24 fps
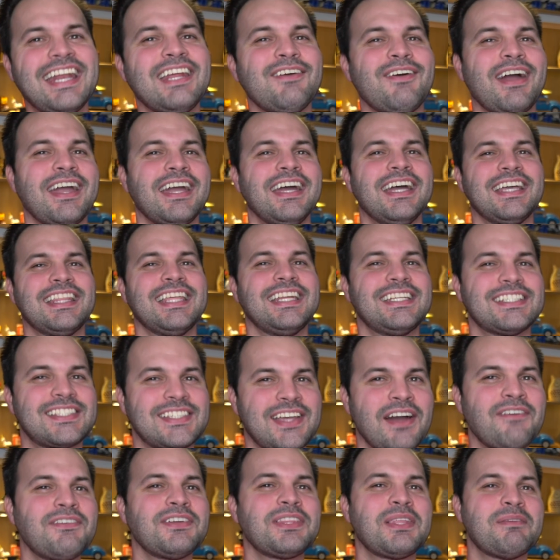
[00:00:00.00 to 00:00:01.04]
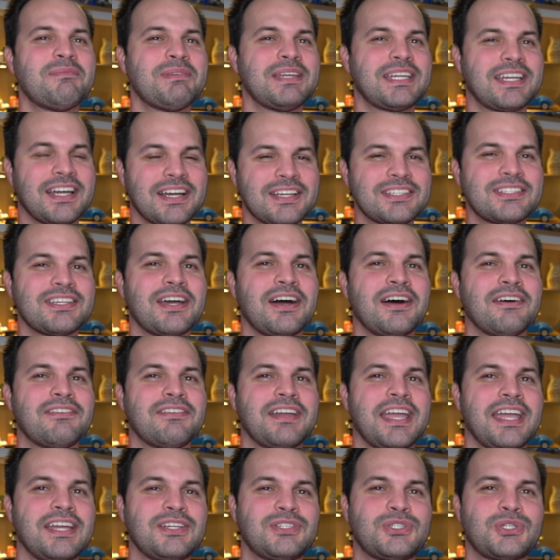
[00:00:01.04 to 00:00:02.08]
anyway, they discovered that because of
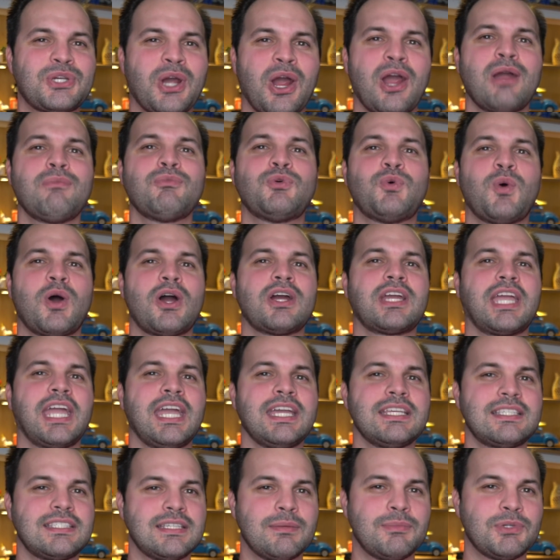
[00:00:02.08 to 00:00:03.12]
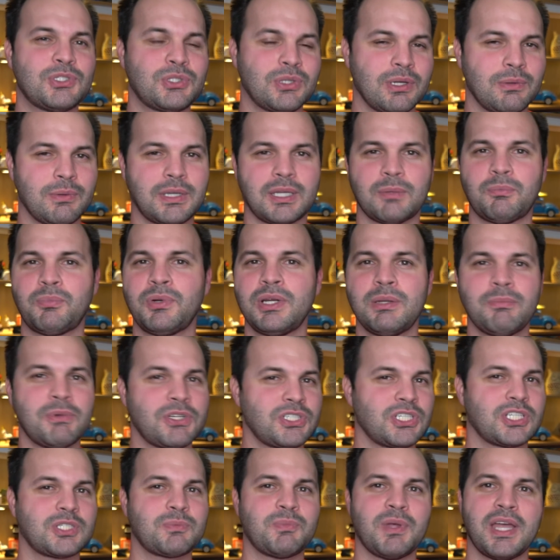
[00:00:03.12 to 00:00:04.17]
a charm quark asymmetry, we can pretty
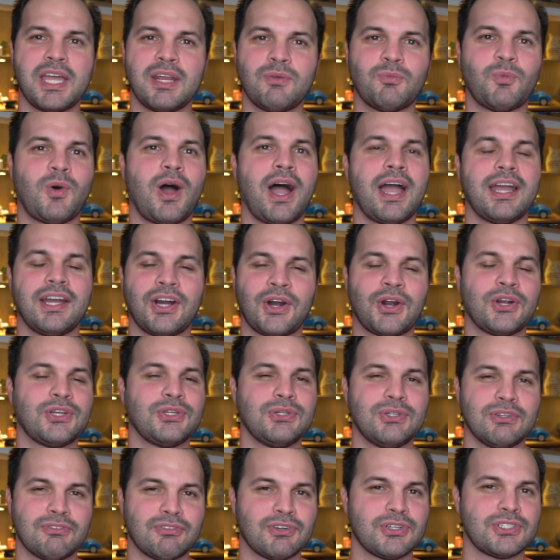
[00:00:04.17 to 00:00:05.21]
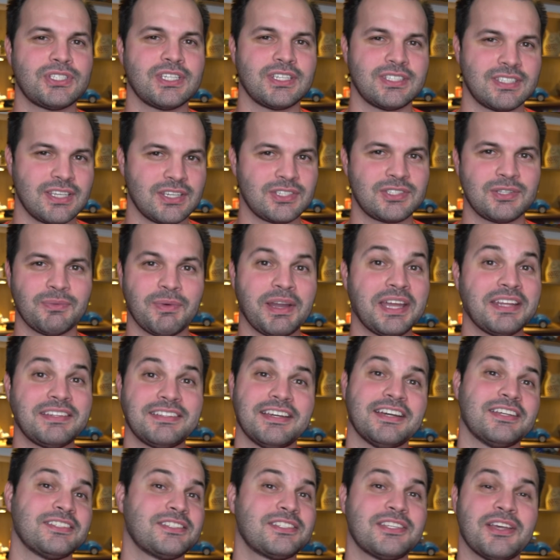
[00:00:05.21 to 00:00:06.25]
much explain why our universe exists the way it
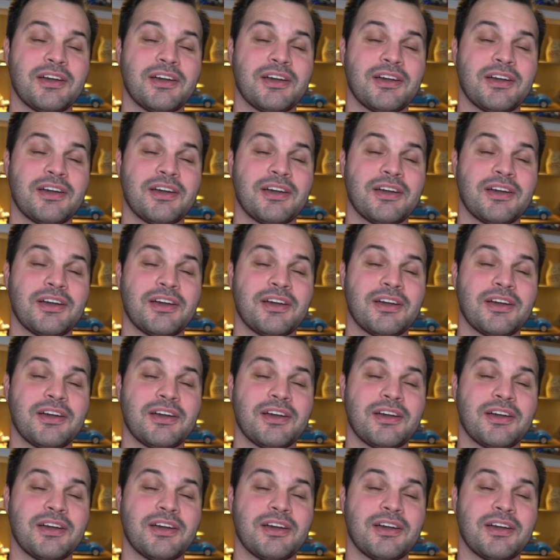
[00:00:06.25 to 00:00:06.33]
does.